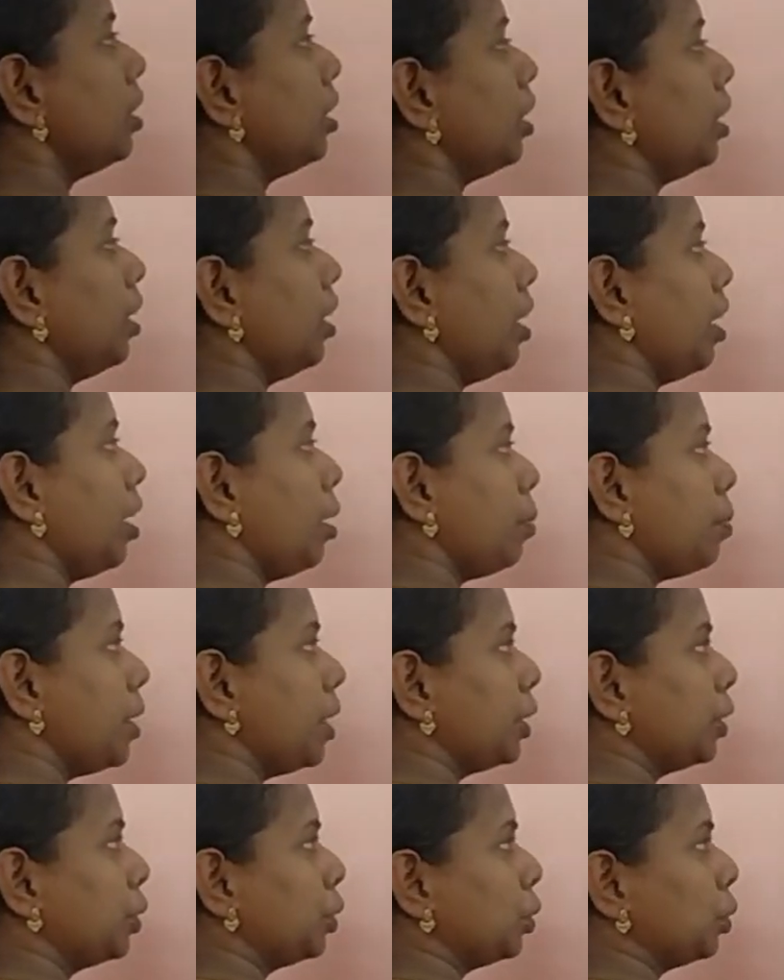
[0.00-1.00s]
the A
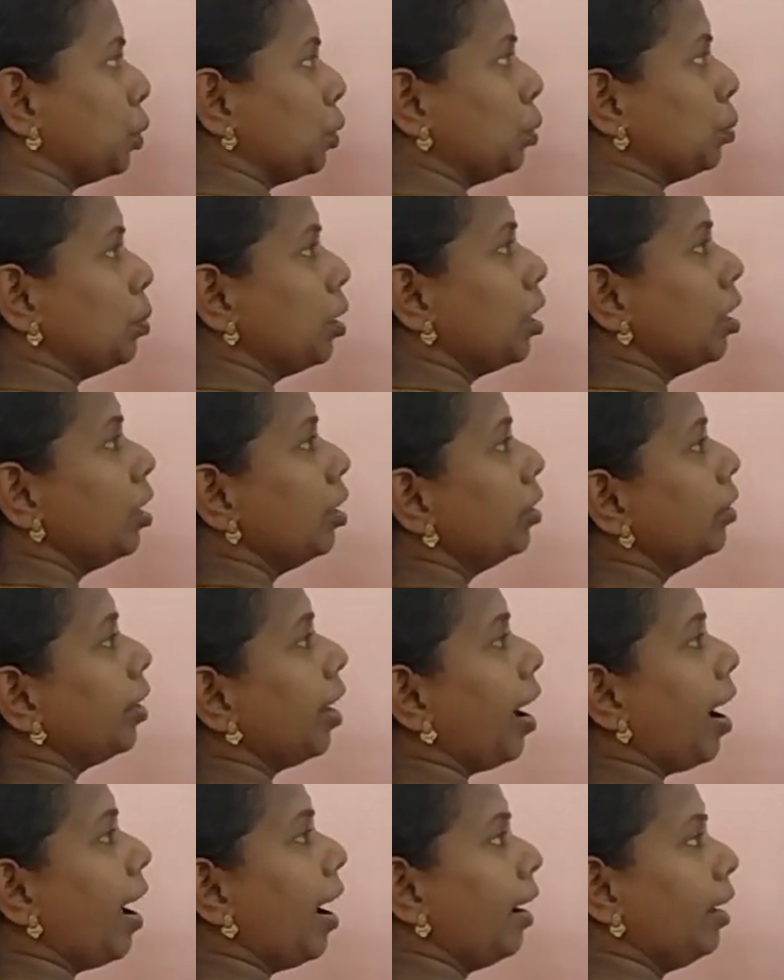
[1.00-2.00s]
blood group, the
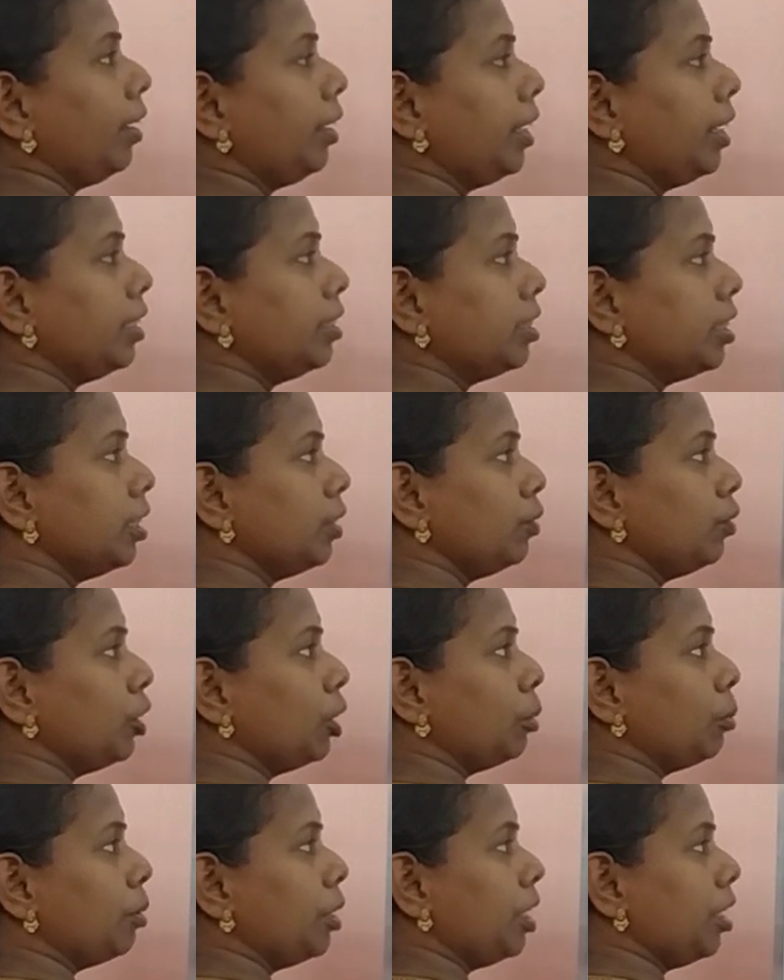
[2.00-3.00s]
antigen
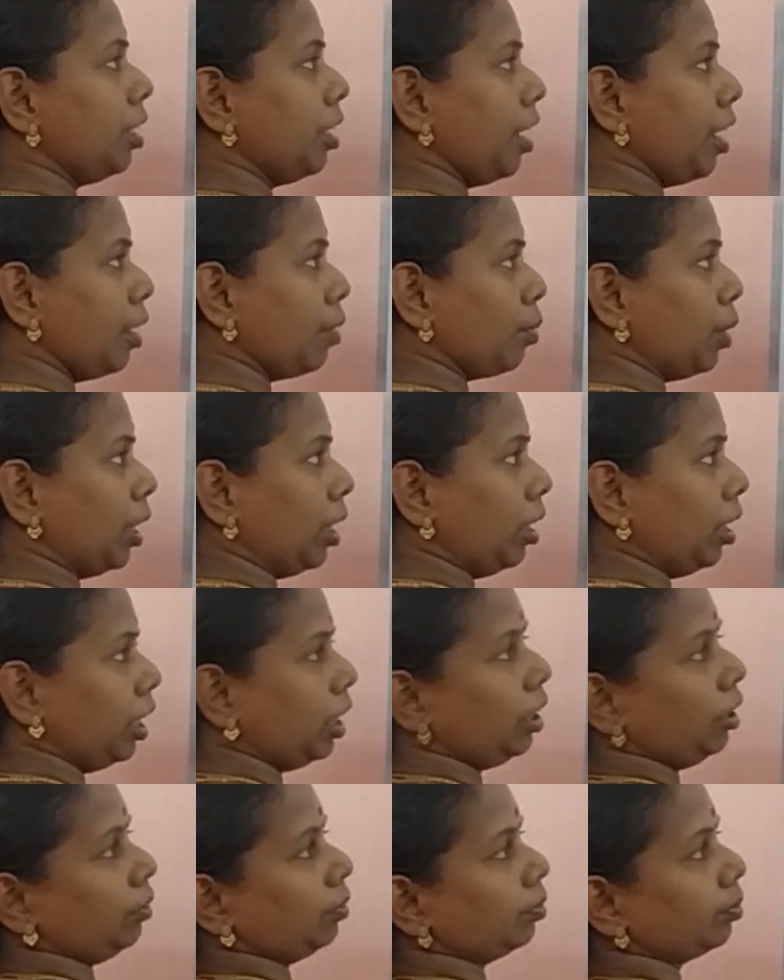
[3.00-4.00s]
will be A
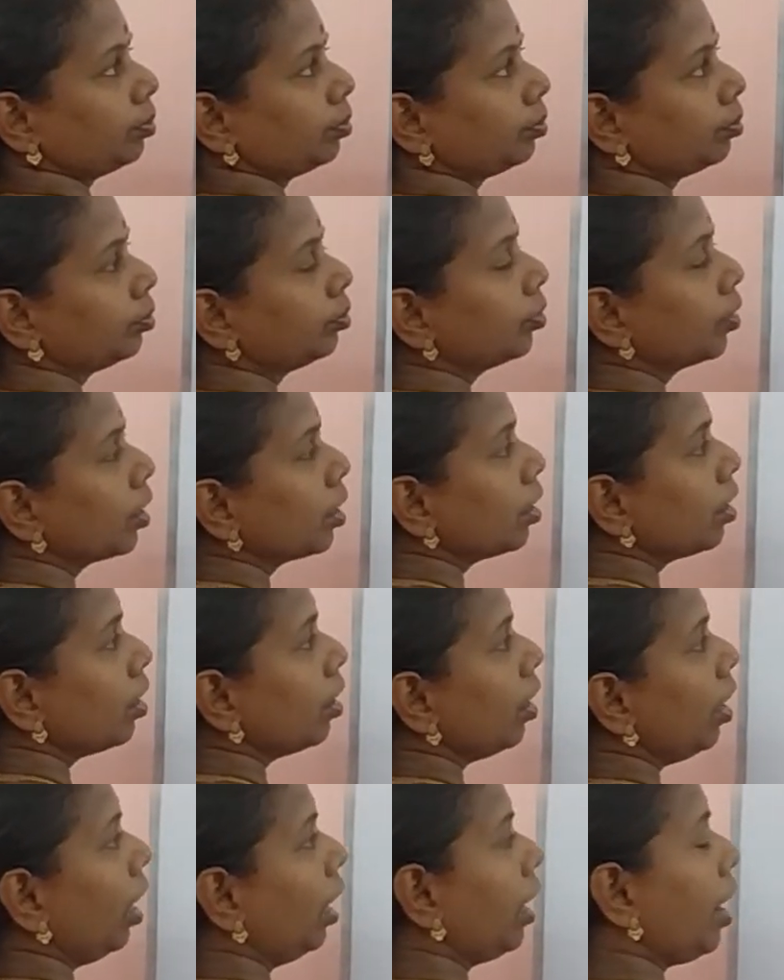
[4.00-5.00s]
only
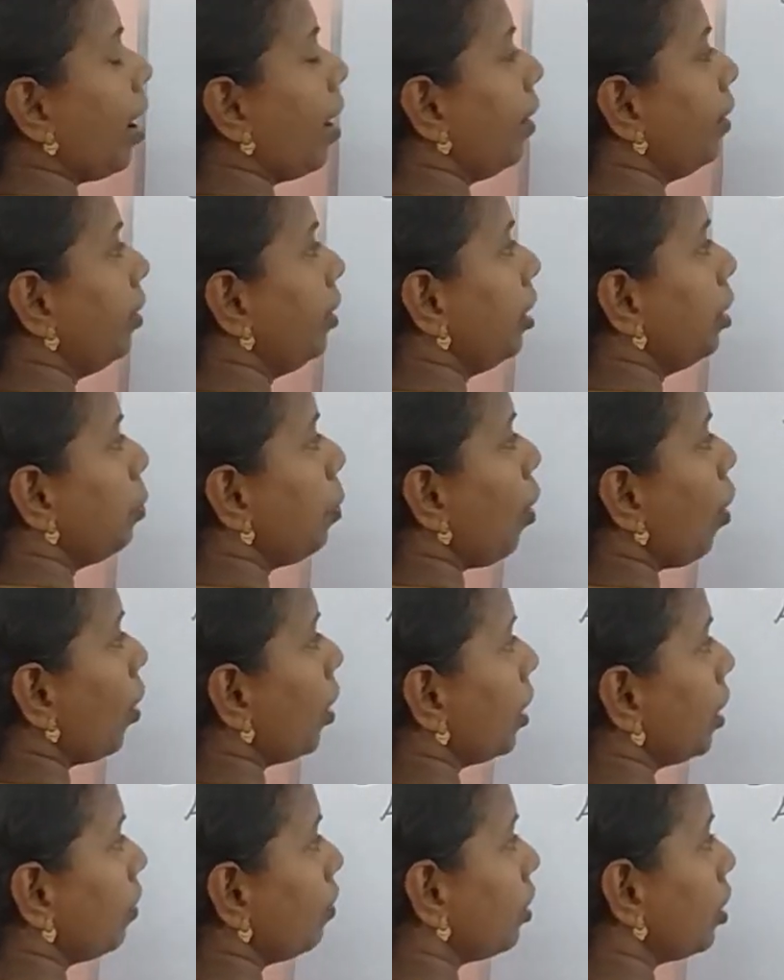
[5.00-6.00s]
and
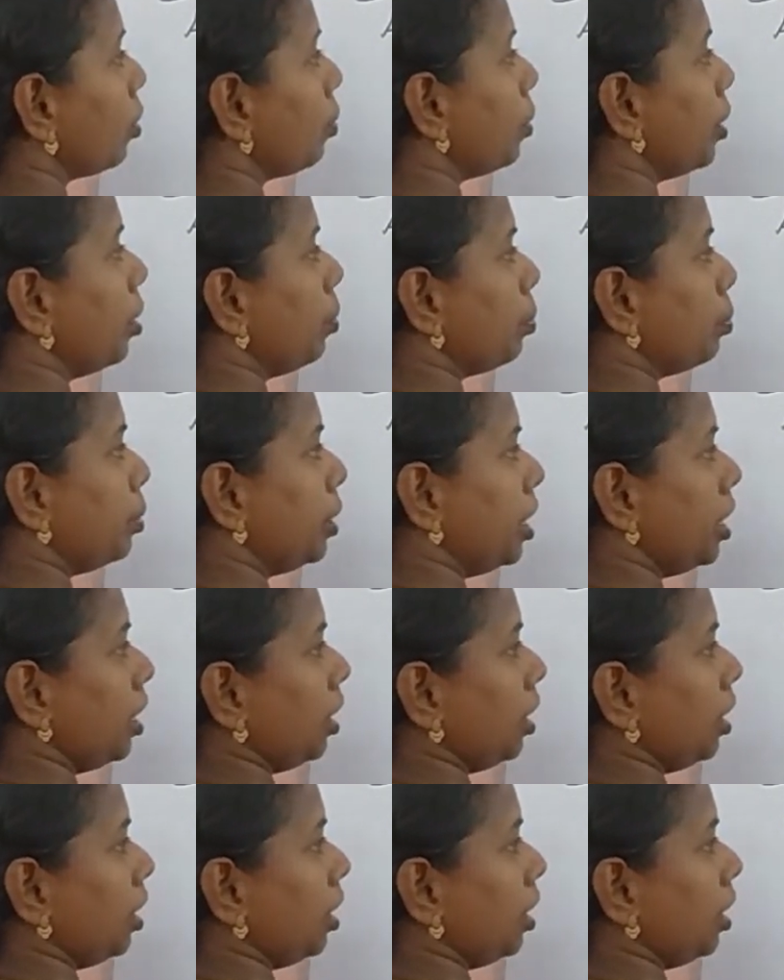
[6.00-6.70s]
antibody will be B.